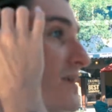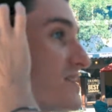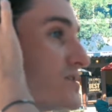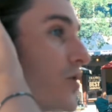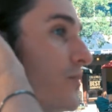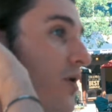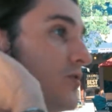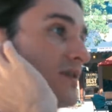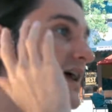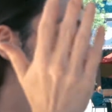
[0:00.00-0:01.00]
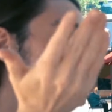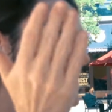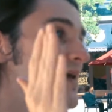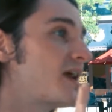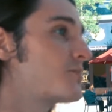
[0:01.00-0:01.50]
be so bold as
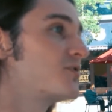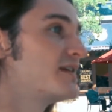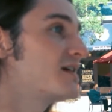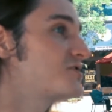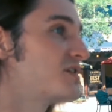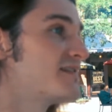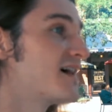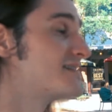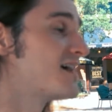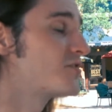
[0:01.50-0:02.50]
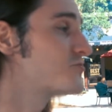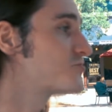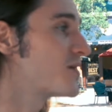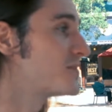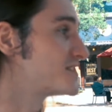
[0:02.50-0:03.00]
to make a prediction that Donald
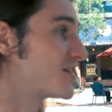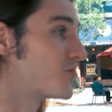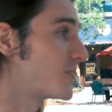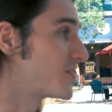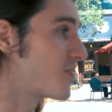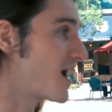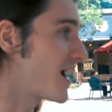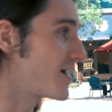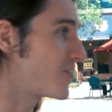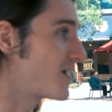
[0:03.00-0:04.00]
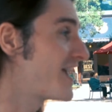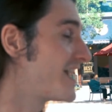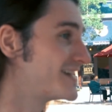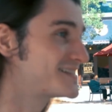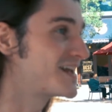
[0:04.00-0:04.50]
Trump is gonna win Ohio,
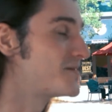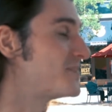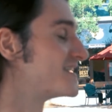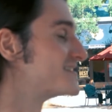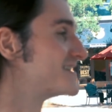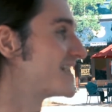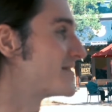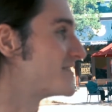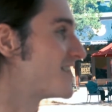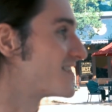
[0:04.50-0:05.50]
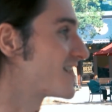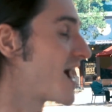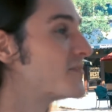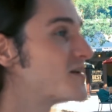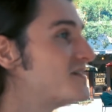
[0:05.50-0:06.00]
and it's gonna be a slam dunk.
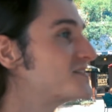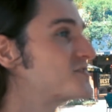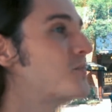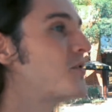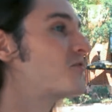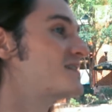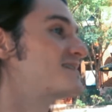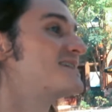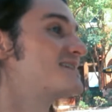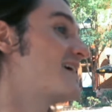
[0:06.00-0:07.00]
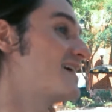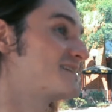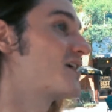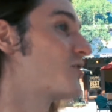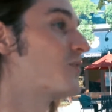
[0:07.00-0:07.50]
I'm gonna be so bold as to say
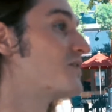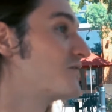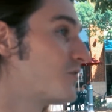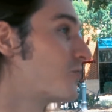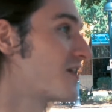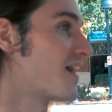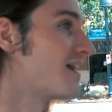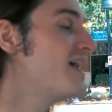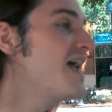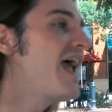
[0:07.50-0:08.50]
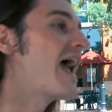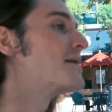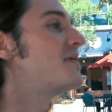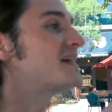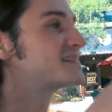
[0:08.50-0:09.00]
he's gonna win Florida.
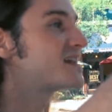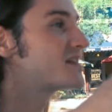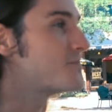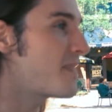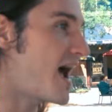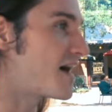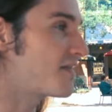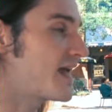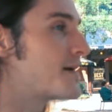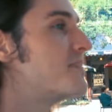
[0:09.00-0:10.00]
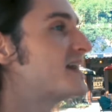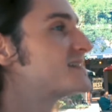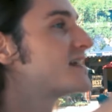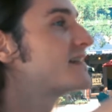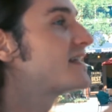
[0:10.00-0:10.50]
And based on the math, and
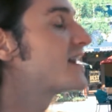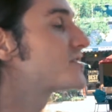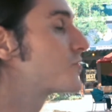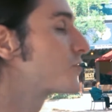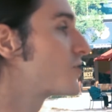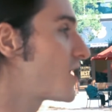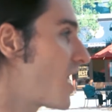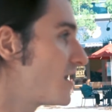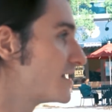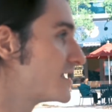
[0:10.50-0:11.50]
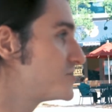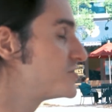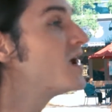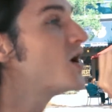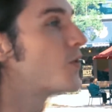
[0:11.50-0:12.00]
based on the Electoral
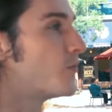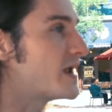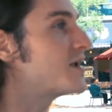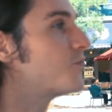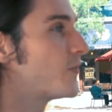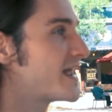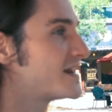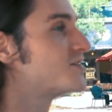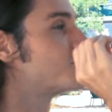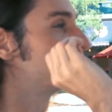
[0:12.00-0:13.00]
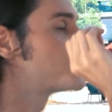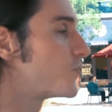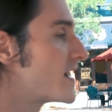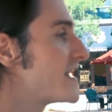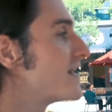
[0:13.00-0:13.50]
College, we win those
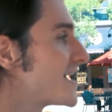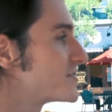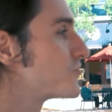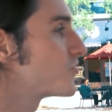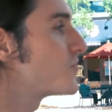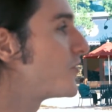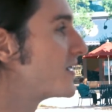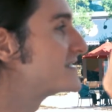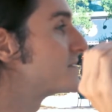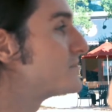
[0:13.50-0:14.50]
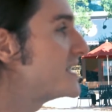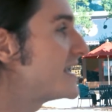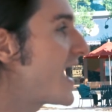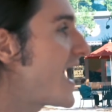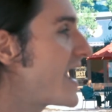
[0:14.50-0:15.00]
20 electoral points in
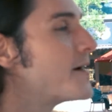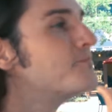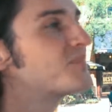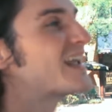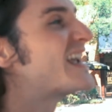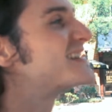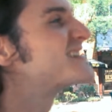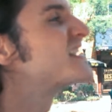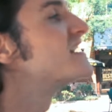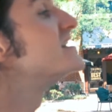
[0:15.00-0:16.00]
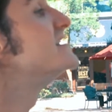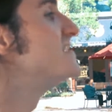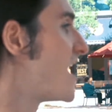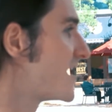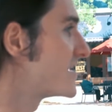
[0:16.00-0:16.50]
PA, it's
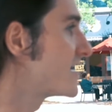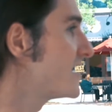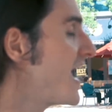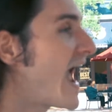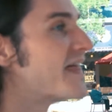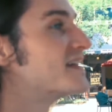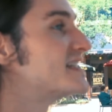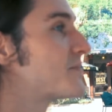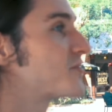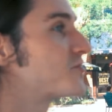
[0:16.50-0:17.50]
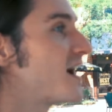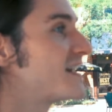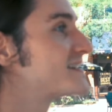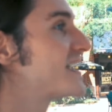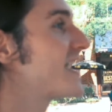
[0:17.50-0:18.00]
done. And the
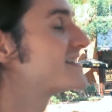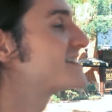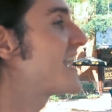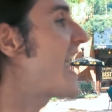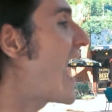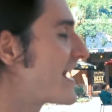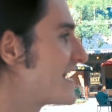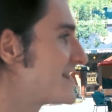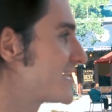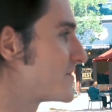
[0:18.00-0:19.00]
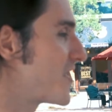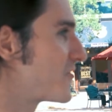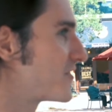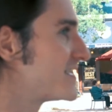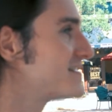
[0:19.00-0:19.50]
Democrats can't say anything
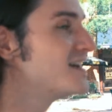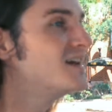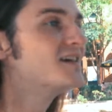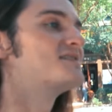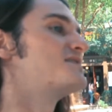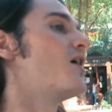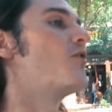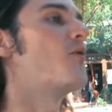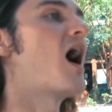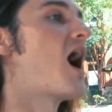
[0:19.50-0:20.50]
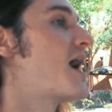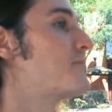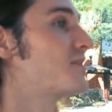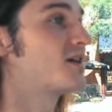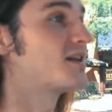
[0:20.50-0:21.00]
about it. So
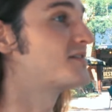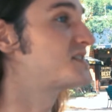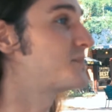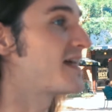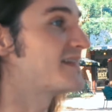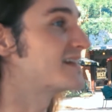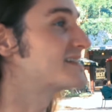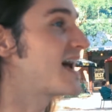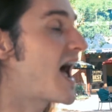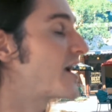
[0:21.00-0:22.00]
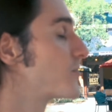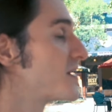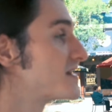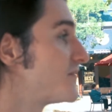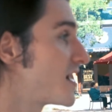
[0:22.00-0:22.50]
I'm gonna spend the entire
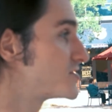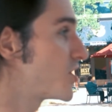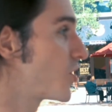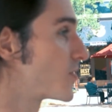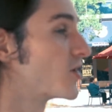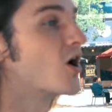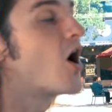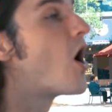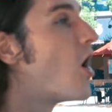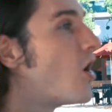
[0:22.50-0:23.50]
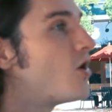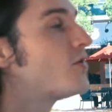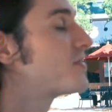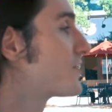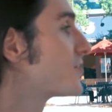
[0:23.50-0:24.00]
month of October,
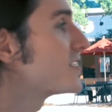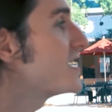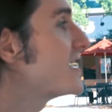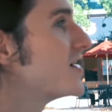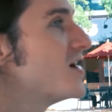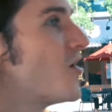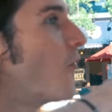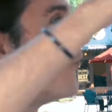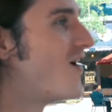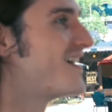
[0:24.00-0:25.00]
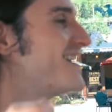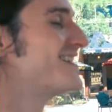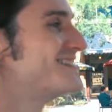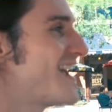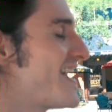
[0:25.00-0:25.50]
all 31
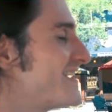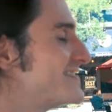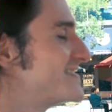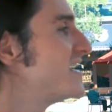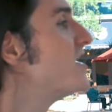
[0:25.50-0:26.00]
days,